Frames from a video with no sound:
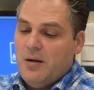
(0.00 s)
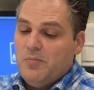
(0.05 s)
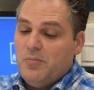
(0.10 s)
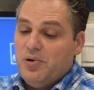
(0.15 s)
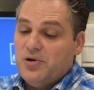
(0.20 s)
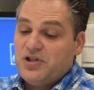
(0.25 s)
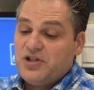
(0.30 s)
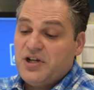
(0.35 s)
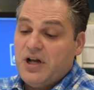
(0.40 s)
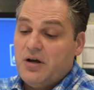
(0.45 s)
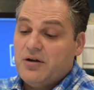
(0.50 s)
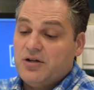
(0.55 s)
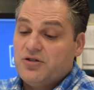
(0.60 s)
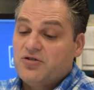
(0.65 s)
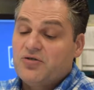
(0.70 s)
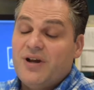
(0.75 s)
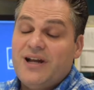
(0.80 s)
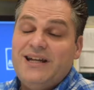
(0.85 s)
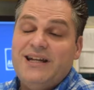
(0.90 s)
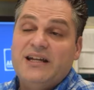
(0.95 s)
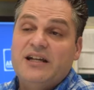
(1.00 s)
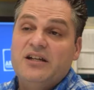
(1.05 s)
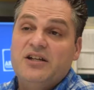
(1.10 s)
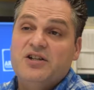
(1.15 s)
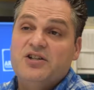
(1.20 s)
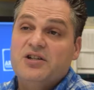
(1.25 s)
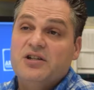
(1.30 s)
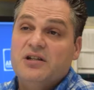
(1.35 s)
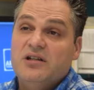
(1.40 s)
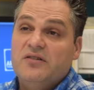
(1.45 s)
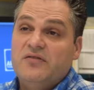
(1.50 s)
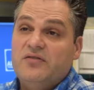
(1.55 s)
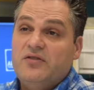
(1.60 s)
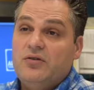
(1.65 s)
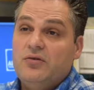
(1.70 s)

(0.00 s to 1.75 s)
push out a training initiative